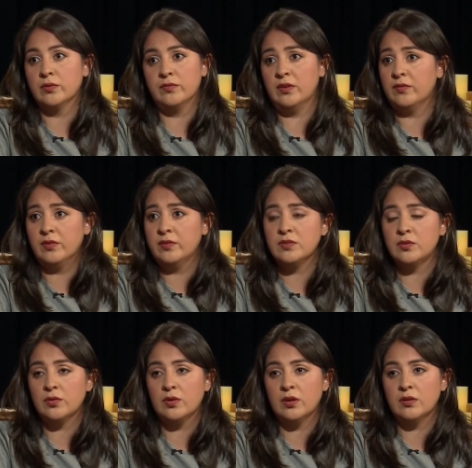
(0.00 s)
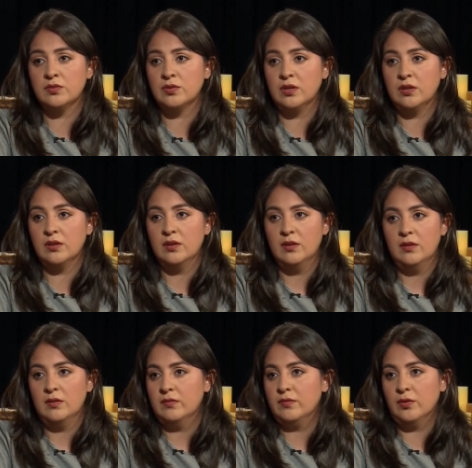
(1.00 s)
if they've lived in their country
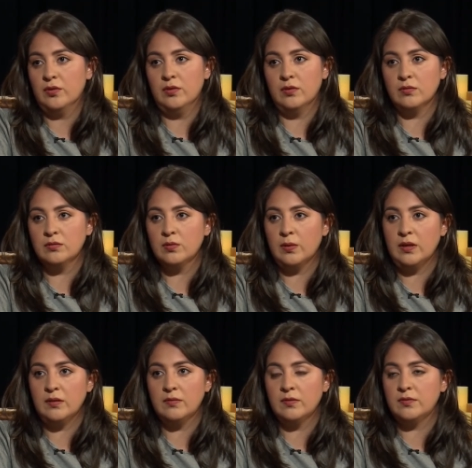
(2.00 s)
for you know 20, mm -hmm.